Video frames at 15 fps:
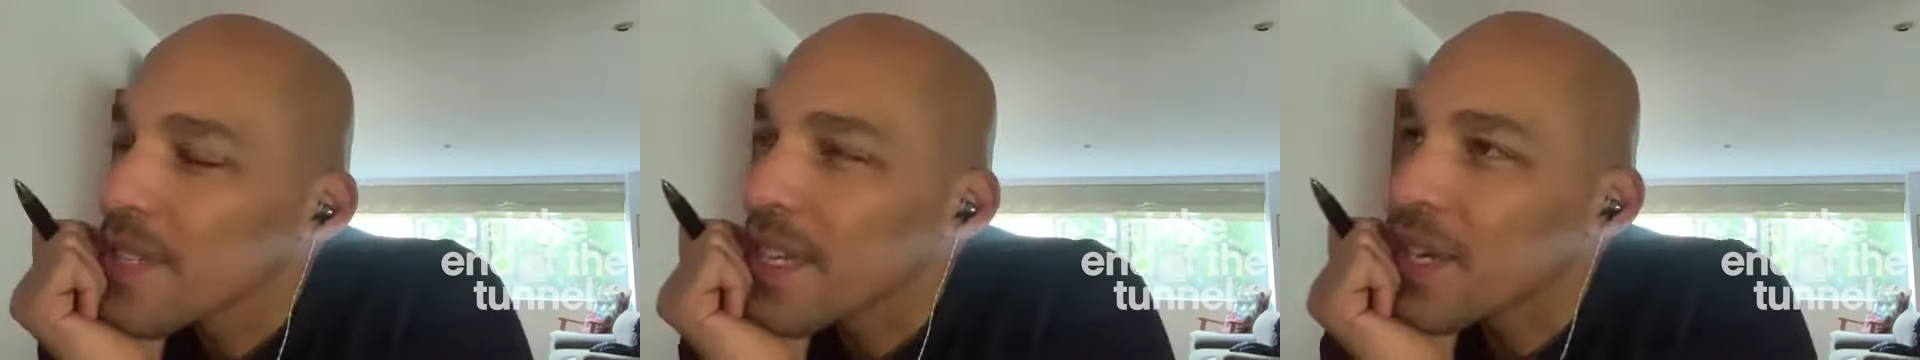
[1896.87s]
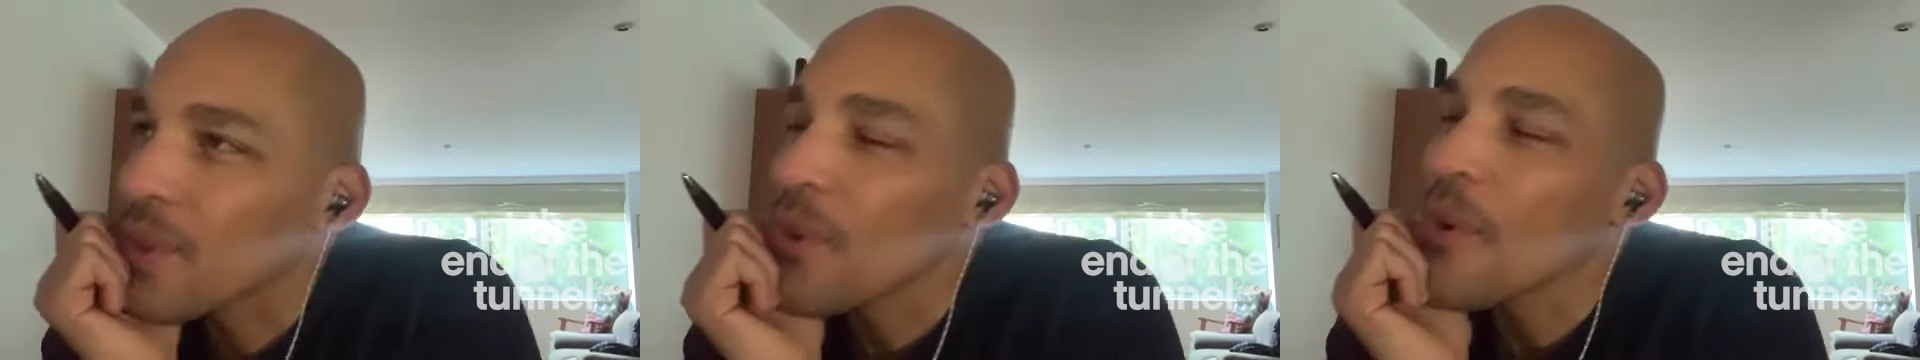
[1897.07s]

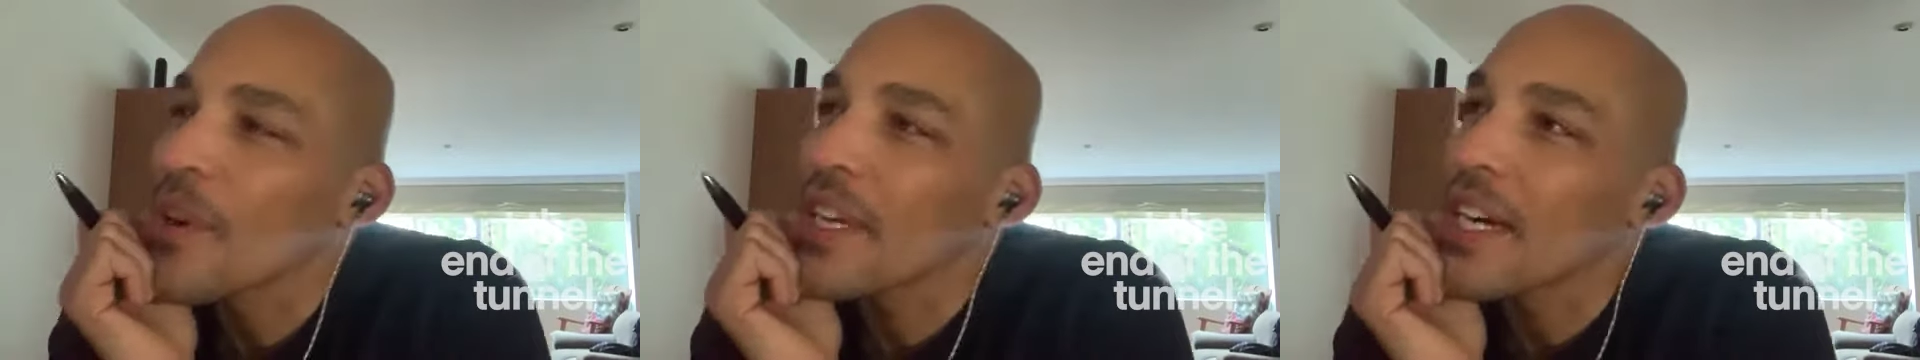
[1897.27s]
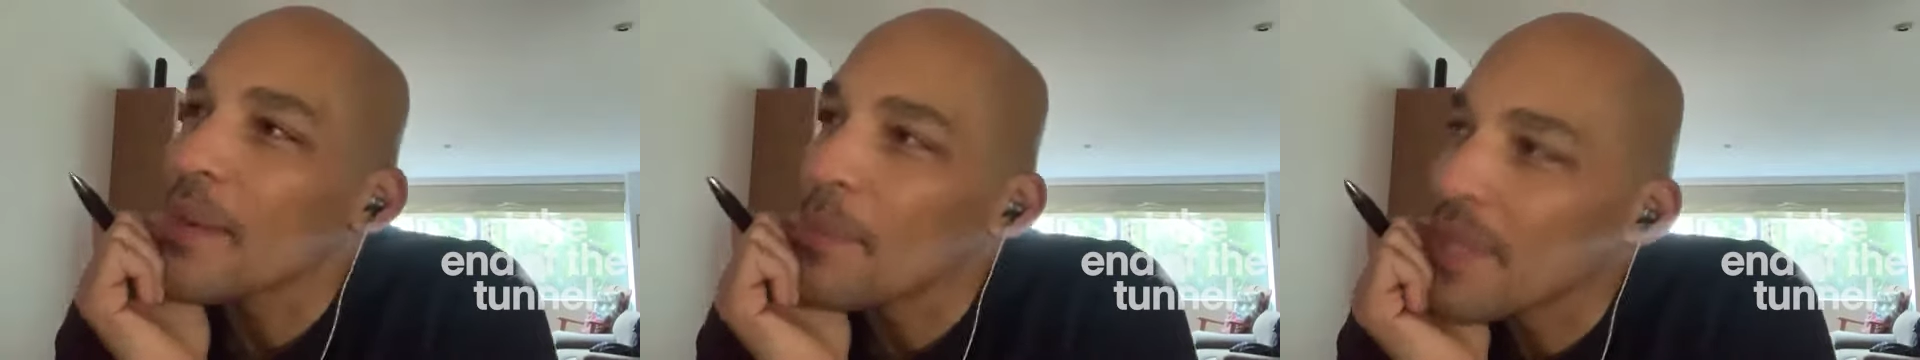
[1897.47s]
like
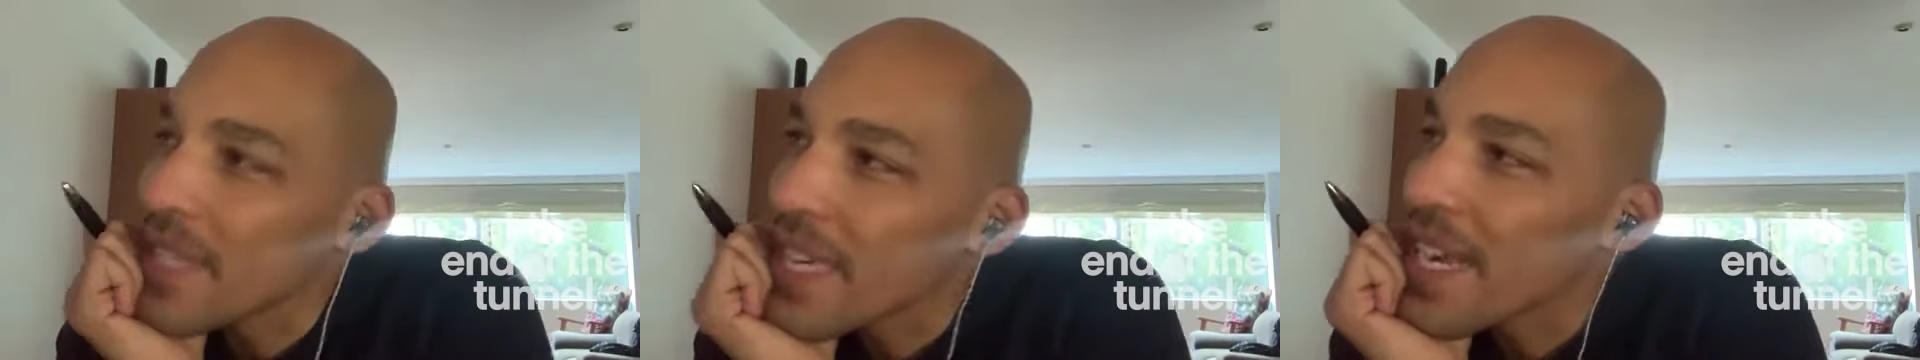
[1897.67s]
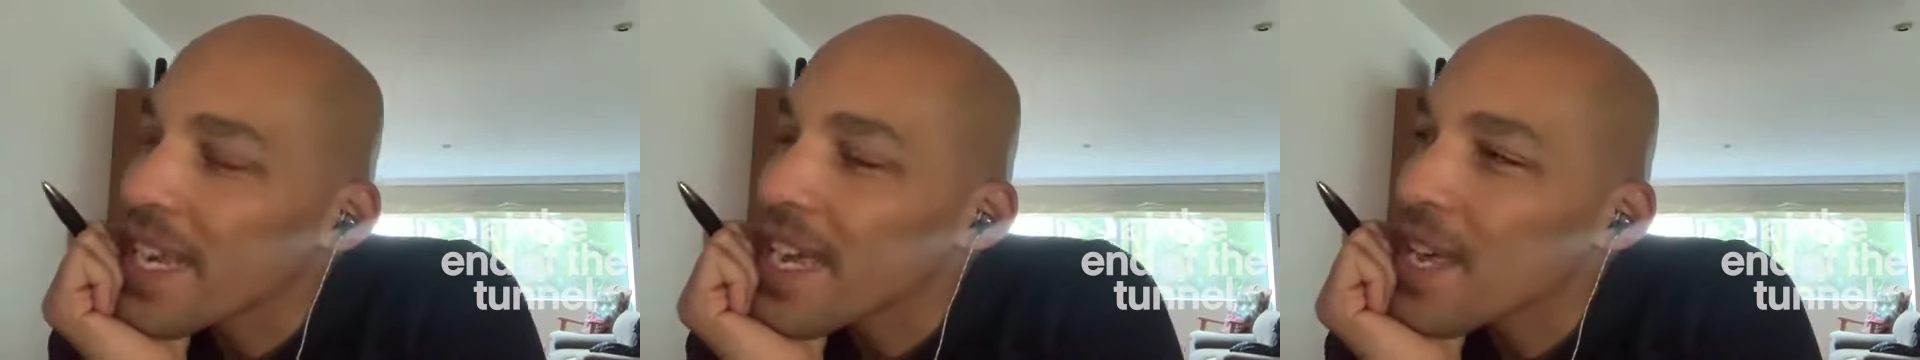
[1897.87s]
growing up in
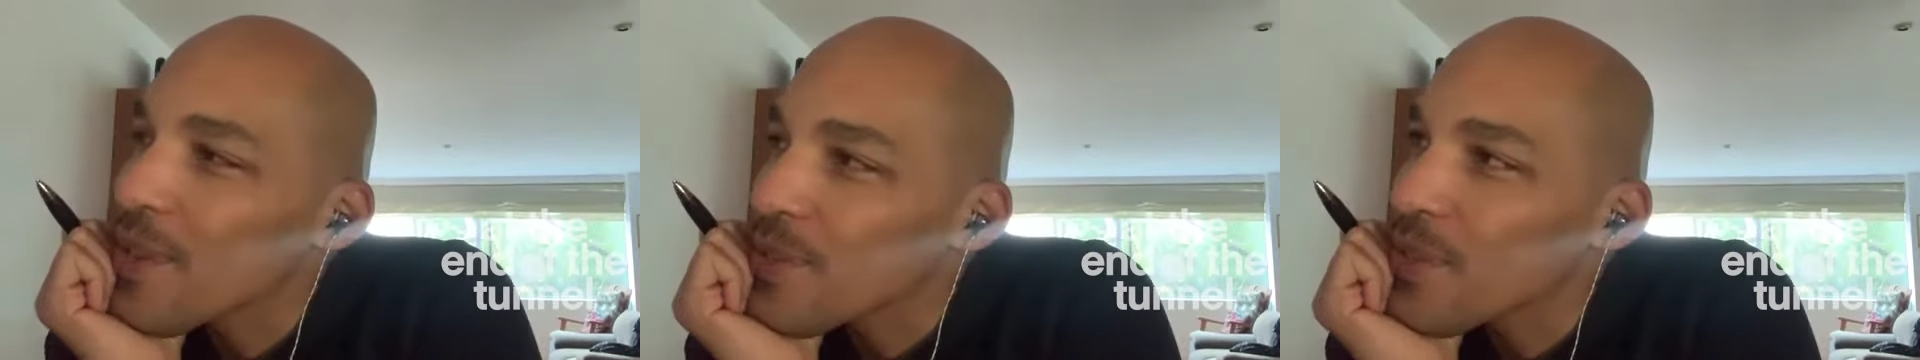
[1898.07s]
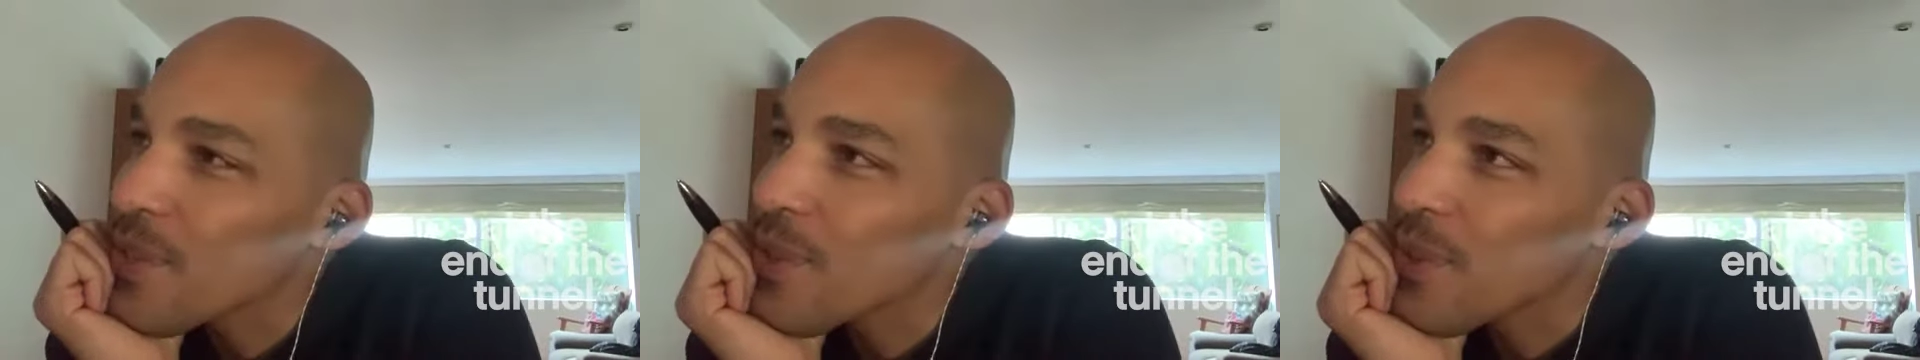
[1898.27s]
that
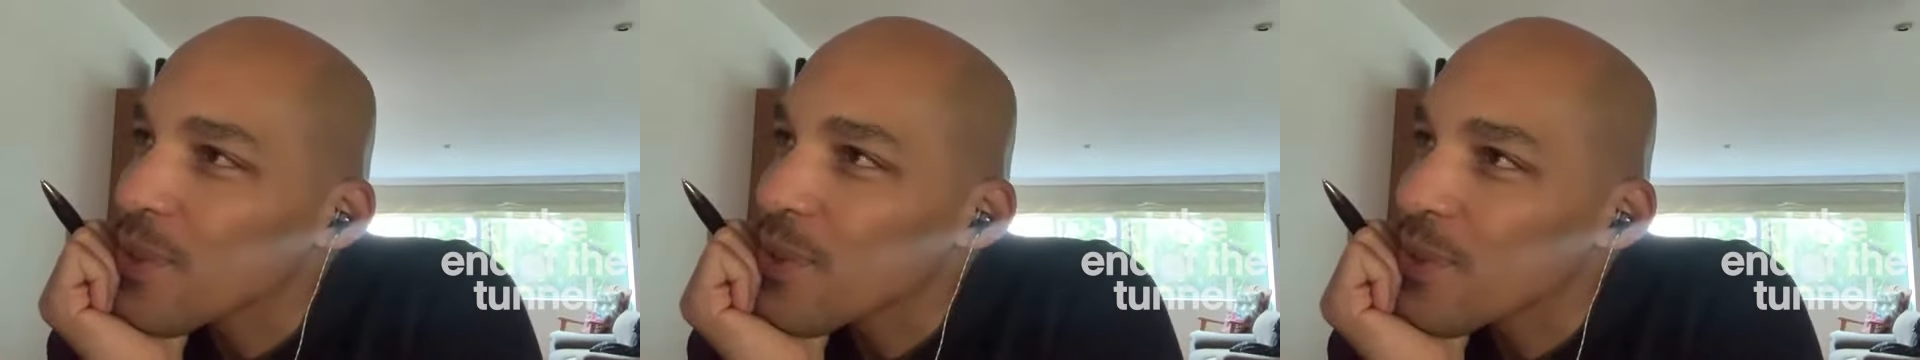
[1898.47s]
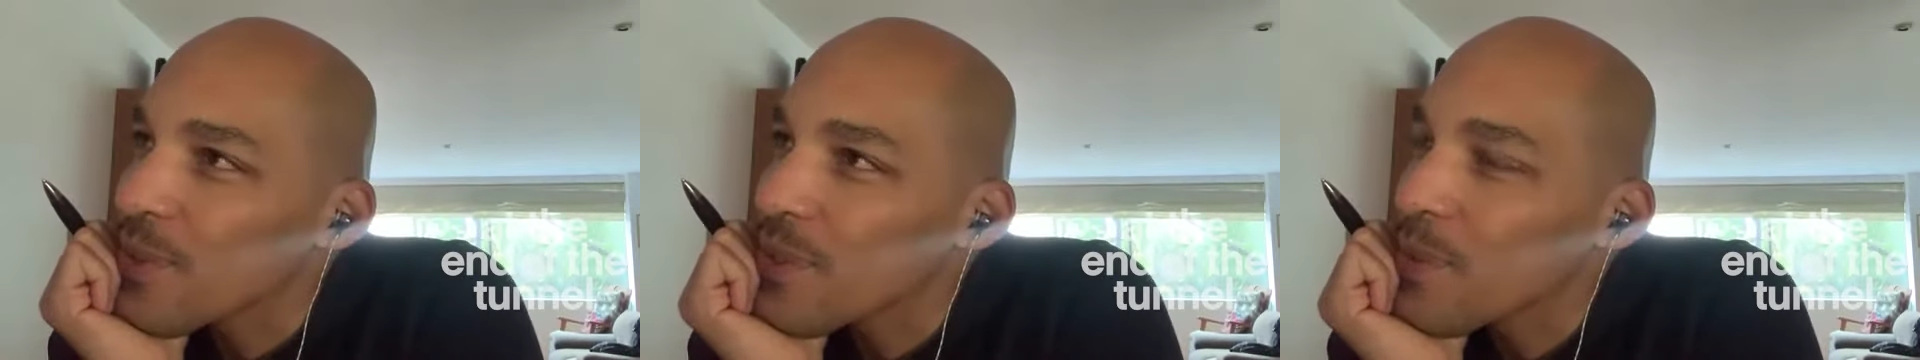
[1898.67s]

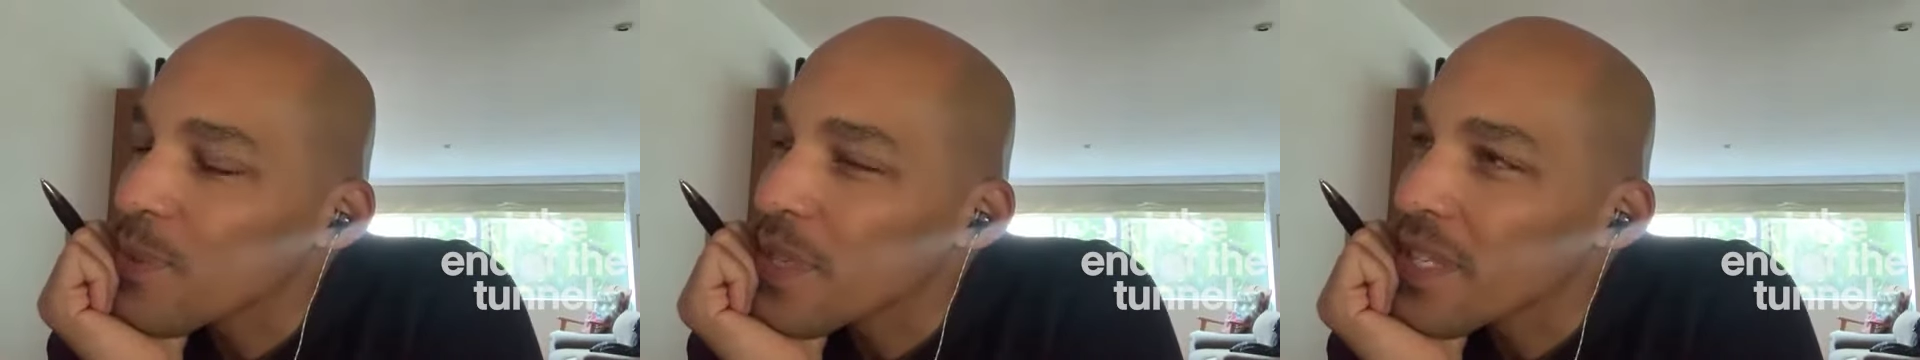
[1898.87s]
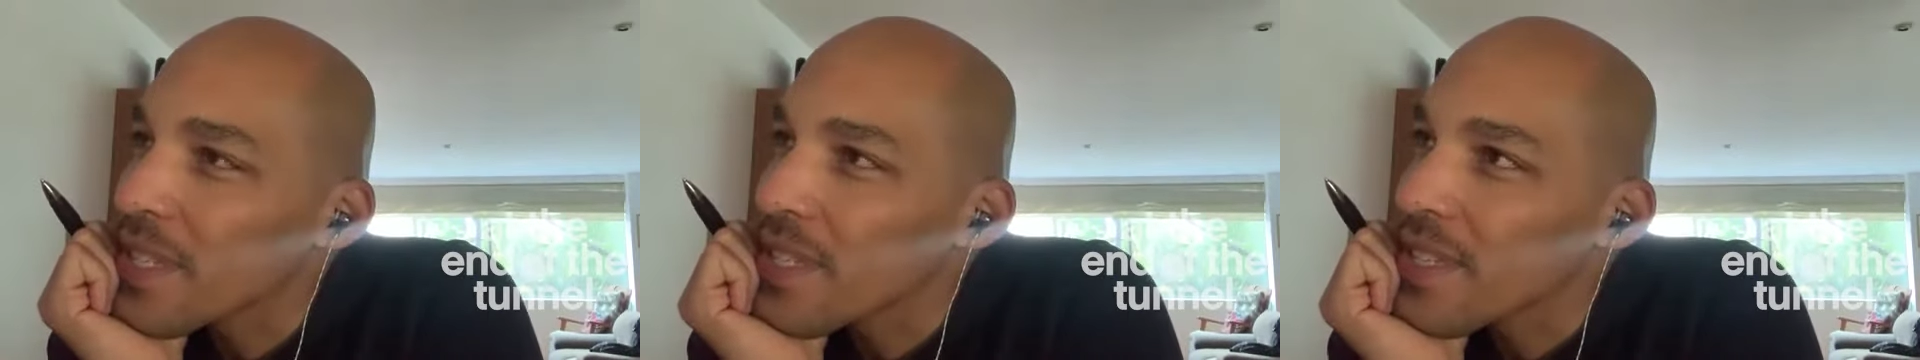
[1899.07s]
household
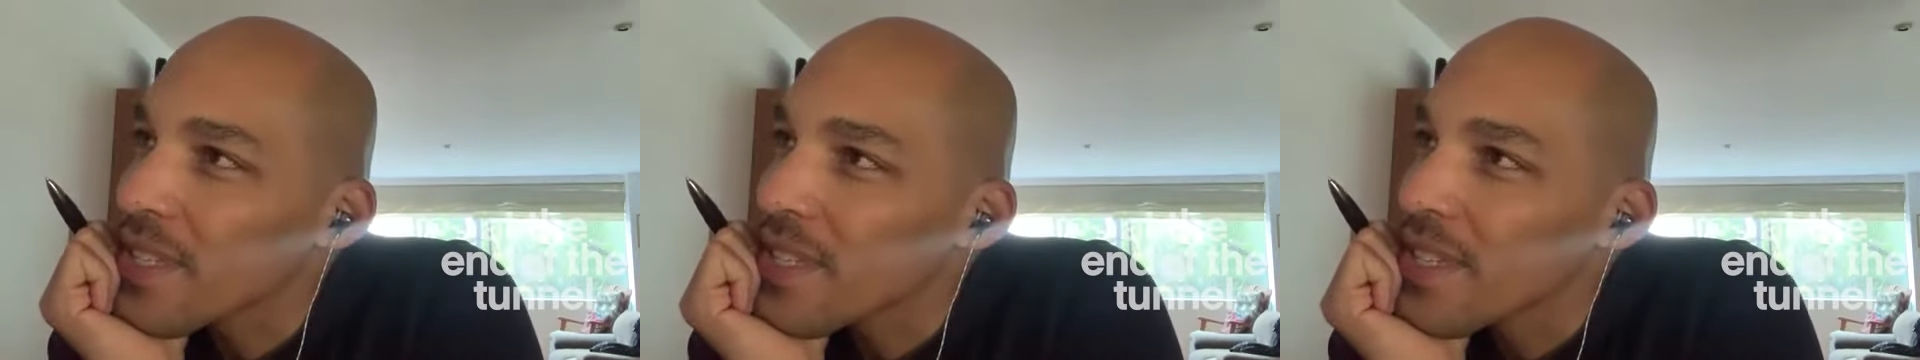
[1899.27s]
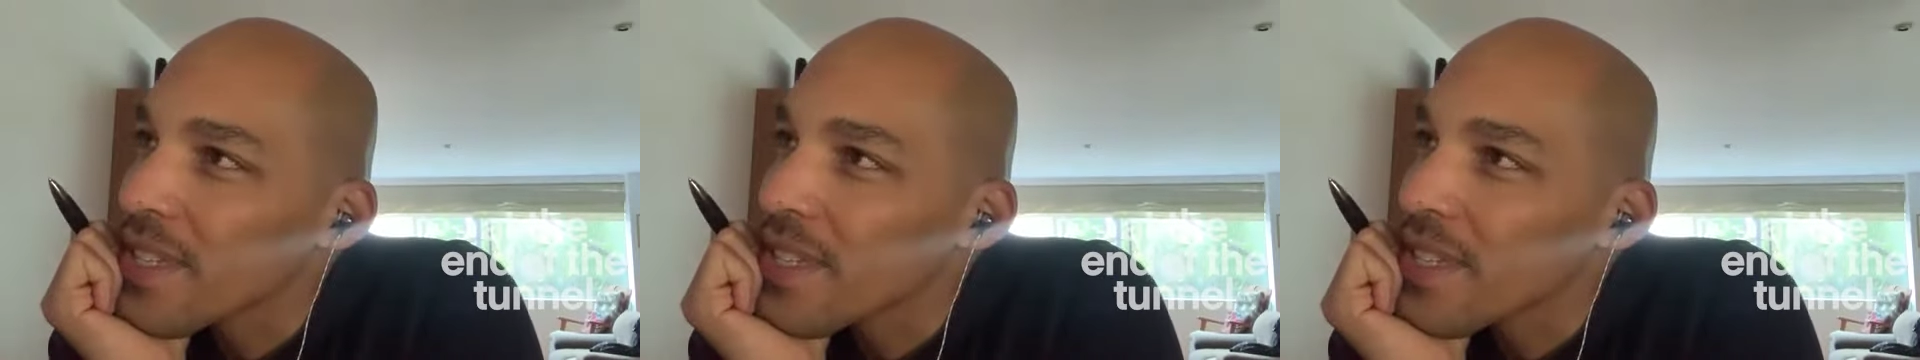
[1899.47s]
with